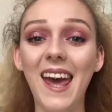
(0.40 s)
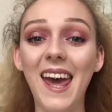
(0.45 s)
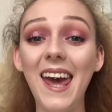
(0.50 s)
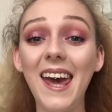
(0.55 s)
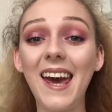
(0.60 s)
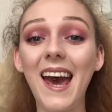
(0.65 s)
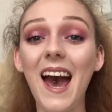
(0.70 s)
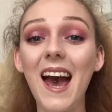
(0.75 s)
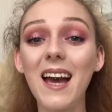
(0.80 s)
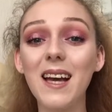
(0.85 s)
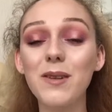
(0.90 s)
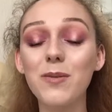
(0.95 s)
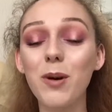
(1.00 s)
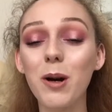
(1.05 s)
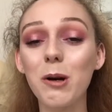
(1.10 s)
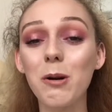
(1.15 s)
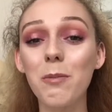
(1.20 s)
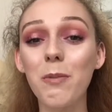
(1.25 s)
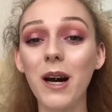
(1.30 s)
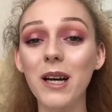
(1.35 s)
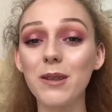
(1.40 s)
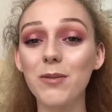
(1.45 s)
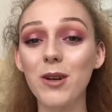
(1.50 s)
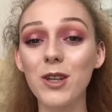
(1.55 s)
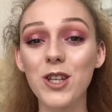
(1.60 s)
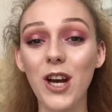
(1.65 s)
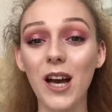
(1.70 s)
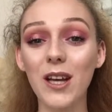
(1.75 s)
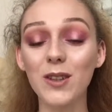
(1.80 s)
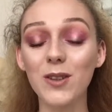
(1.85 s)
Hey guys, welcome back to
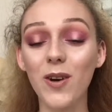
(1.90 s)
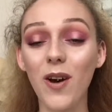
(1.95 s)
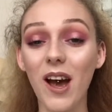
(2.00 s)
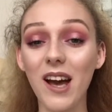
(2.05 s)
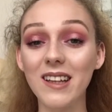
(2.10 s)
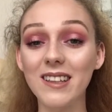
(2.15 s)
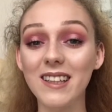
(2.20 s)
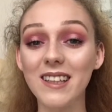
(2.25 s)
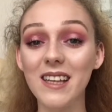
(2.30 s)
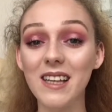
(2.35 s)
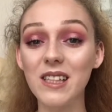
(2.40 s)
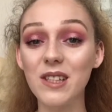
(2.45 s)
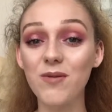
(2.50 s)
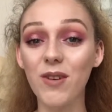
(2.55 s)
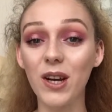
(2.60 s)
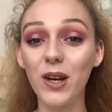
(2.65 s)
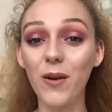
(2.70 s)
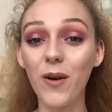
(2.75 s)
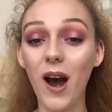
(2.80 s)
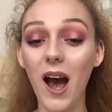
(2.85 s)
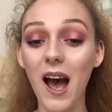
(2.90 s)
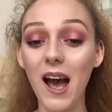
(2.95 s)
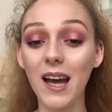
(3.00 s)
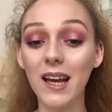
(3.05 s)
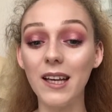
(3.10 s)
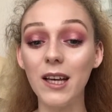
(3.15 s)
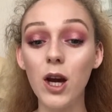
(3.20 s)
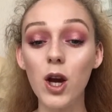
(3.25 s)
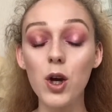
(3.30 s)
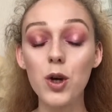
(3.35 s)
my channel. So in today's video
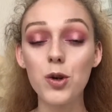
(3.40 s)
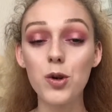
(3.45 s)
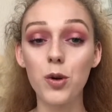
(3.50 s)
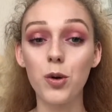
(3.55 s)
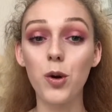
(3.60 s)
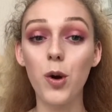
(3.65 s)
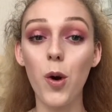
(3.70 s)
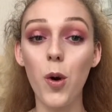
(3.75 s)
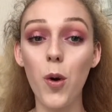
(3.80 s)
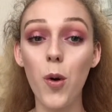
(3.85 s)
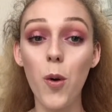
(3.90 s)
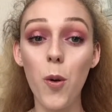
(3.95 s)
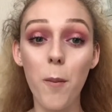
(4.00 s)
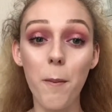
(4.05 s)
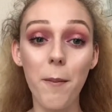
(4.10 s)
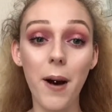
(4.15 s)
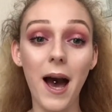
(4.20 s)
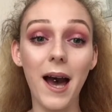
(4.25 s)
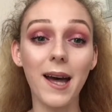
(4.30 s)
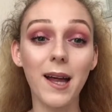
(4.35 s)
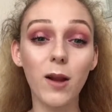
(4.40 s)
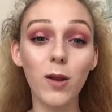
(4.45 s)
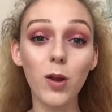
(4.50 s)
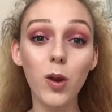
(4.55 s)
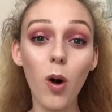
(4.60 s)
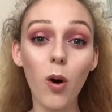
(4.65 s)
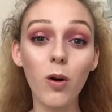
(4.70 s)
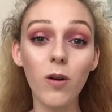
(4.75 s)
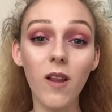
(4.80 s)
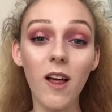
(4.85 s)
I show you my
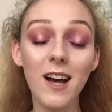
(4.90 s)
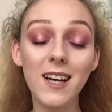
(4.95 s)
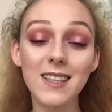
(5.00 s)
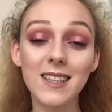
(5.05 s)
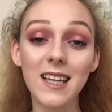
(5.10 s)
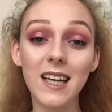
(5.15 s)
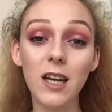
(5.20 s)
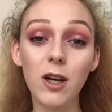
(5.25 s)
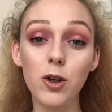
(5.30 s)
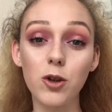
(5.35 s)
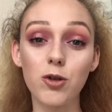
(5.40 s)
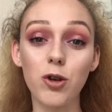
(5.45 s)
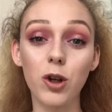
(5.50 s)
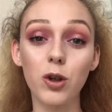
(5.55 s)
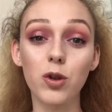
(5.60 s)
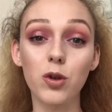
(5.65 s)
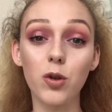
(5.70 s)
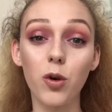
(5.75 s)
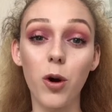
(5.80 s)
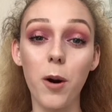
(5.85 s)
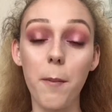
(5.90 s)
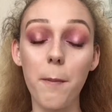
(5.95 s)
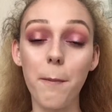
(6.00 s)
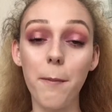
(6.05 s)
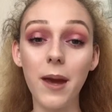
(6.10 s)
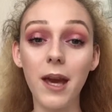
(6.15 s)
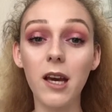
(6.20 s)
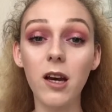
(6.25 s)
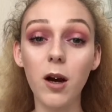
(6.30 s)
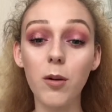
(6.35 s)
long lasting drugstore
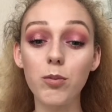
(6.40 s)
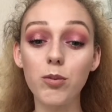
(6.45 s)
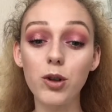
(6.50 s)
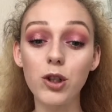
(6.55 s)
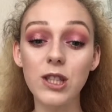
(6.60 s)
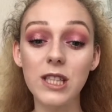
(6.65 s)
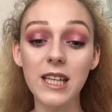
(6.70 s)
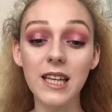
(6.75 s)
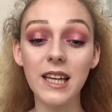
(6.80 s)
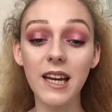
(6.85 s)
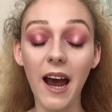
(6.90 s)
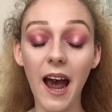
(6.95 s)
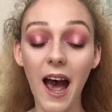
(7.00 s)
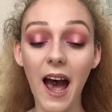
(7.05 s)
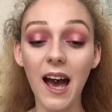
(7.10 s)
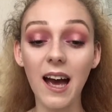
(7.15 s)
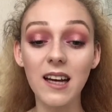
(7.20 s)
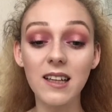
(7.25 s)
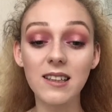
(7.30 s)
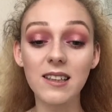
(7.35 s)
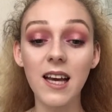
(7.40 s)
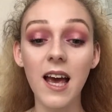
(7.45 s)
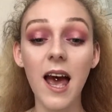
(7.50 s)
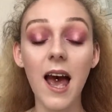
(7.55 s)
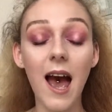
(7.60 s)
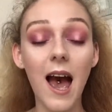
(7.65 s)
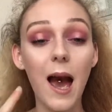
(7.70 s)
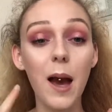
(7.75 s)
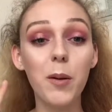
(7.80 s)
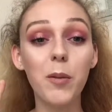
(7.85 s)
makeup routine and
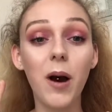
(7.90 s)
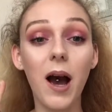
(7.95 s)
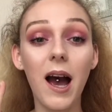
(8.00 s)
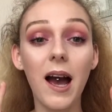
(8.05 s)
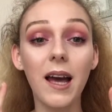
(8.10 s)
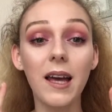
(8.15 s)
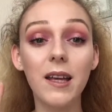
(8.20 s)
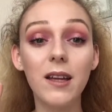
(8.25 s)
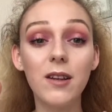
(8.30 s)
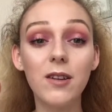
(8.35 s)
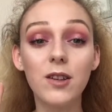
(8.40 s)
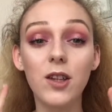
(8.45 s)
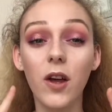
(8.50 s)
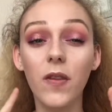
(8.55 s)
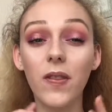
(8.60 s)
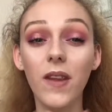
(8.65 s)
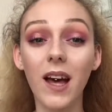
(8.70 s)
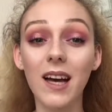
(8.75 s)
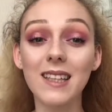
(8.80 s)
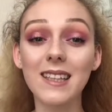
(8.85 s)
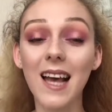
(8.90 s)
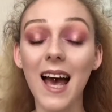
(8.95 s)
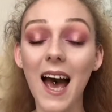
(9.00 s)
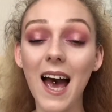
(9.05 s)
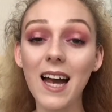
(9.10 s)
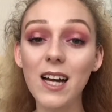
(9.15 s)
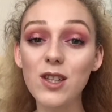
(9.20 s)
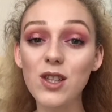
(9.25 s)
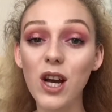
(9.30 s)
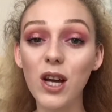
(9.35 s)
how I done this
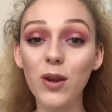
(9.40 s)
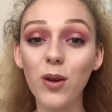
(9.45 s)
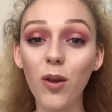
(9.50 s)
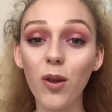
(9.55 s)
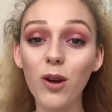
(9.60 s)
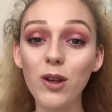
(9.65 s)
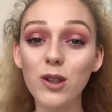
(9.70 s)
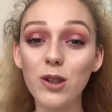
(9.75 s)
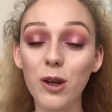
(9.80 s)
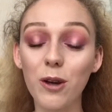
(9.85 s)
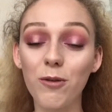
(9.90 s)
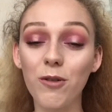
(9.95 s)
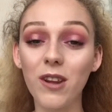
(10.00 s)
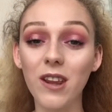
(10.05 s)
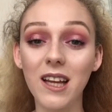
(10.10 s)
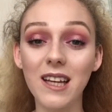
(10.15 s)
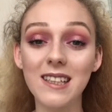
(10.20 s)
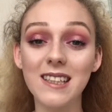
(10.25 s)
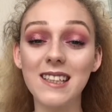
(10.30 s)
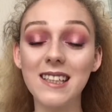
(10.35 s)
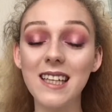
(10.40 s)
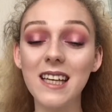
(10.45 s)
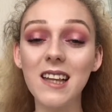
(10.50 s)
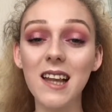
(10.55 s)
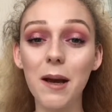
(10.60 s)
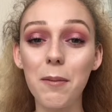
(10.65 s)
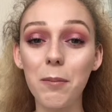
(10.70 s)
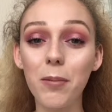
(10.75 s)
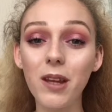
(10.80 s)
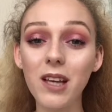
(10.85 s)
eyeshadow look. So if you like to see it
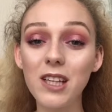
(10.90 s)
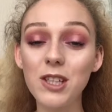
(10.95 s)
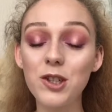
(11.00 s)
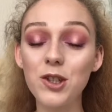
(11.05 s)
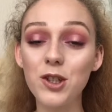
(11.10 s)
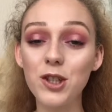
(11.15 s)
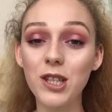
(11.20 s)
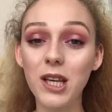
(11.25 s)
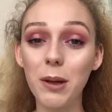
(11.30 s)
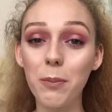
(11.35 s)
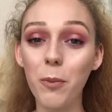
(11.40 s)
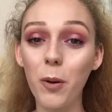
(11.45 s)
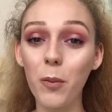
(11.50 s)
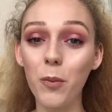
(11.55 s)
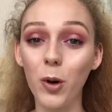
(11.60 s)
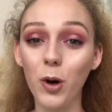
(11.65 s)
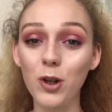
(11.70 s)
then please just keep on